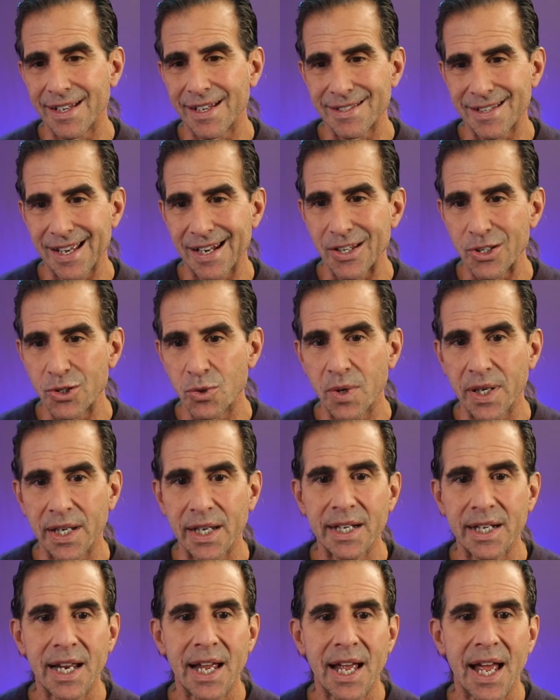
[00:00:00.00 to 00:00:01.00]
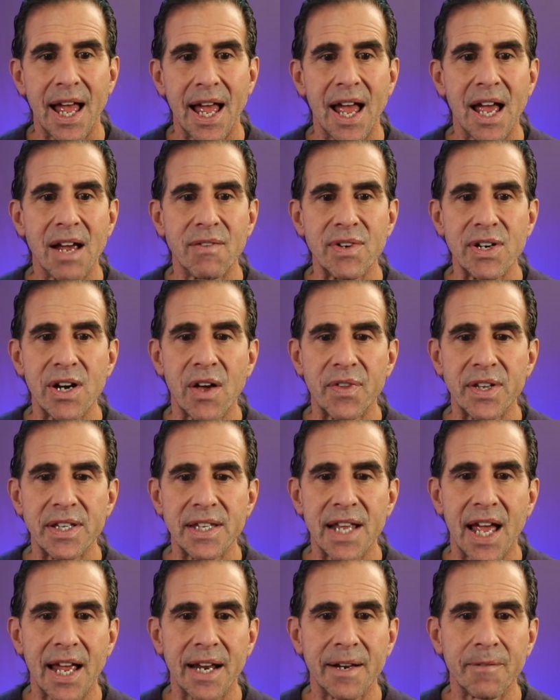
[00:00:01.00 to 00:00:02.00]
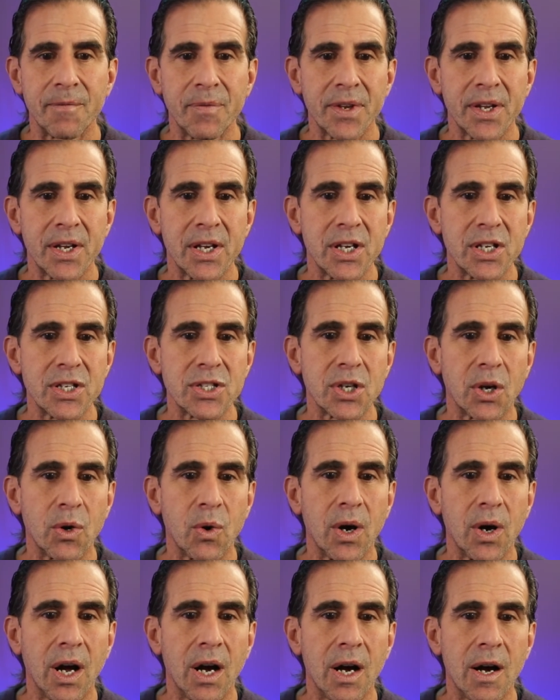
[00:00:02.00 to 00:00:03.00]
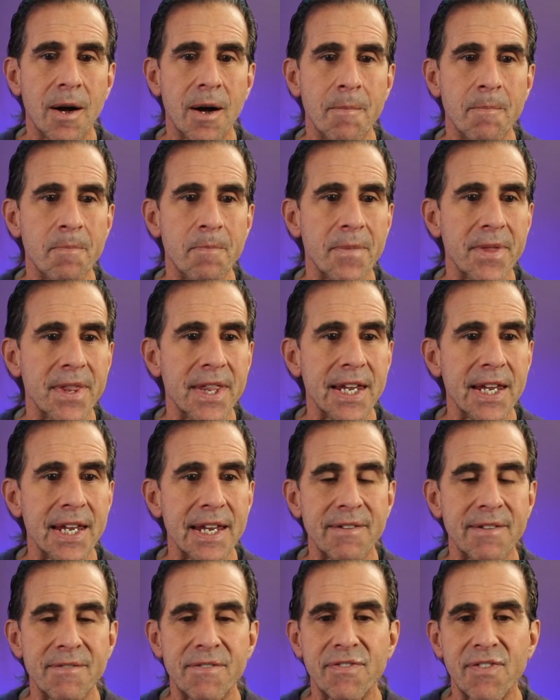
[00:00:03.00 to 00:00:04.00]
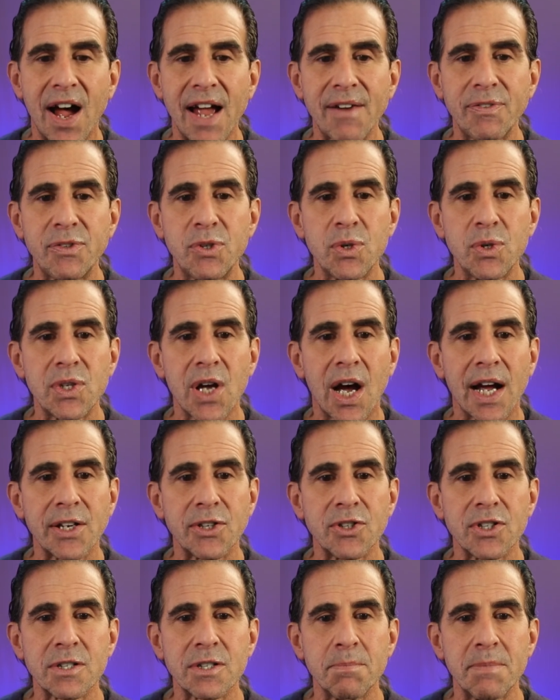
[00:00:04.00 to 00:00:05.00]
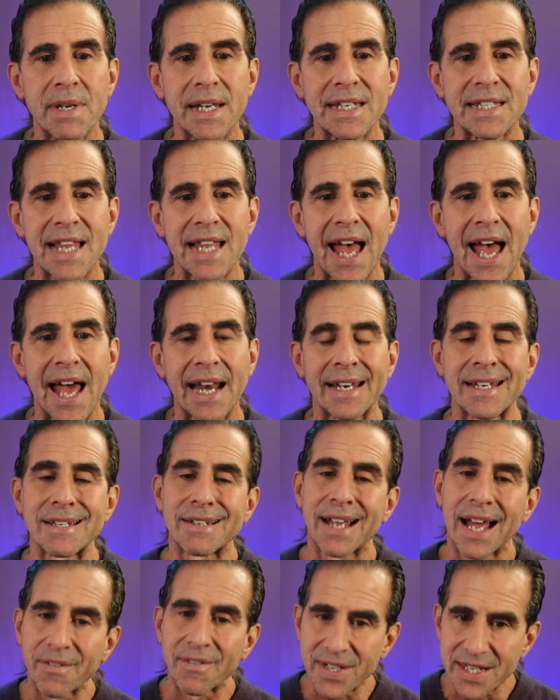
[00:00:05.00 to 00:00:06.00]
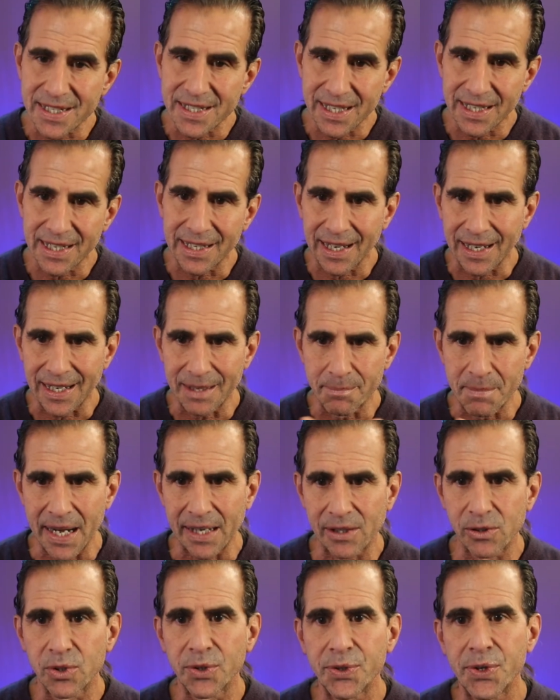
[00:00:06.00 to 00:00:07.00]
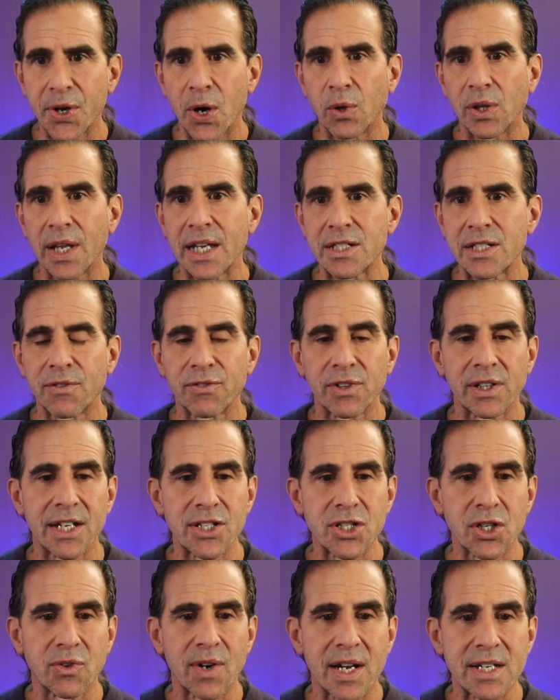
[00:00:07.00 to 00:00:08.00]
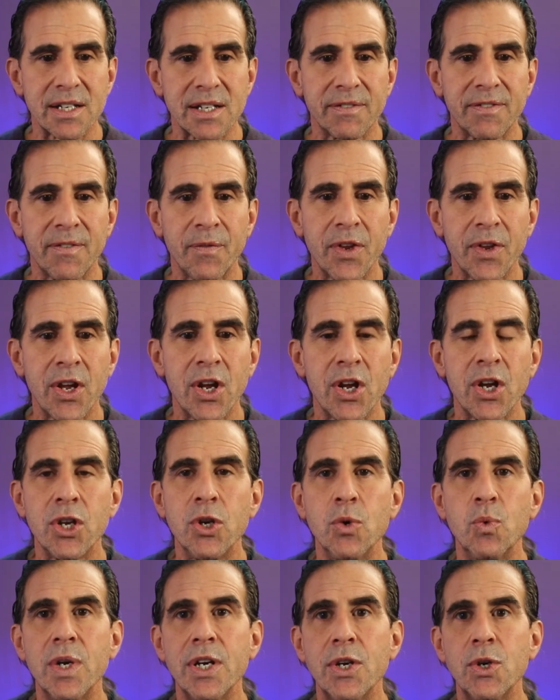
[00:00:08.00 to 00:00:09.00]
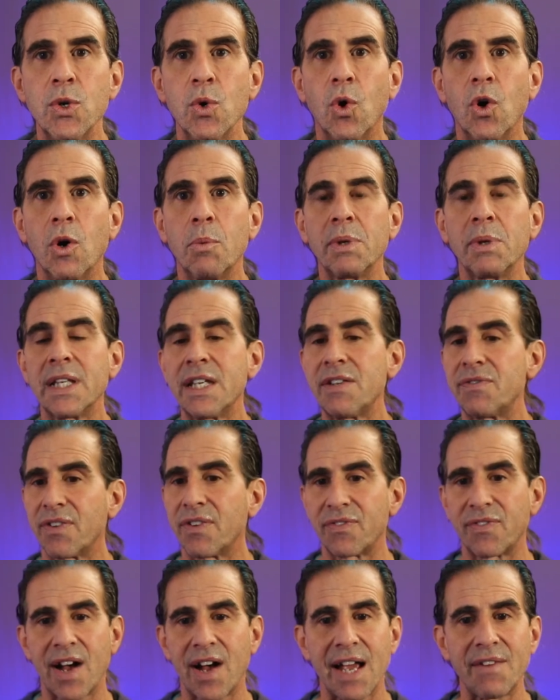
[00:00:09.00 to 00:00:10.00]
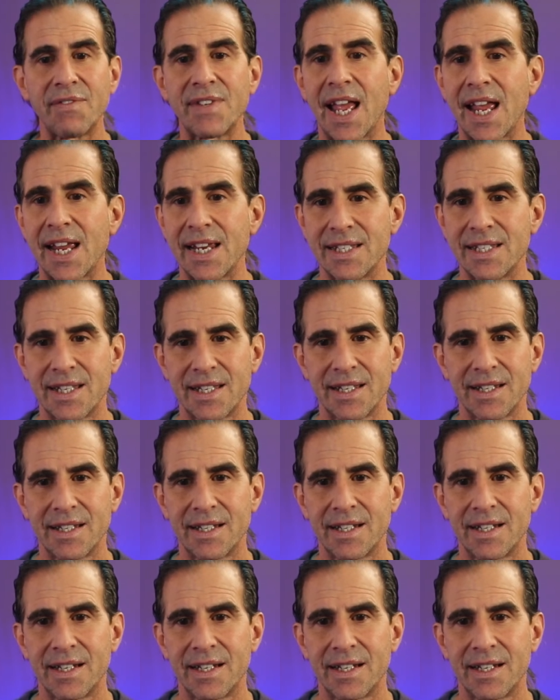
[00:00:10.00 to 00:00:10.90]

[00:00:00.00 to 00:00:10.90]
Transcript: instead of doing it every other day. So the 5-2 diet just means that, and obviously, like I made a little note, less aggressive. You eat normally for 5 days,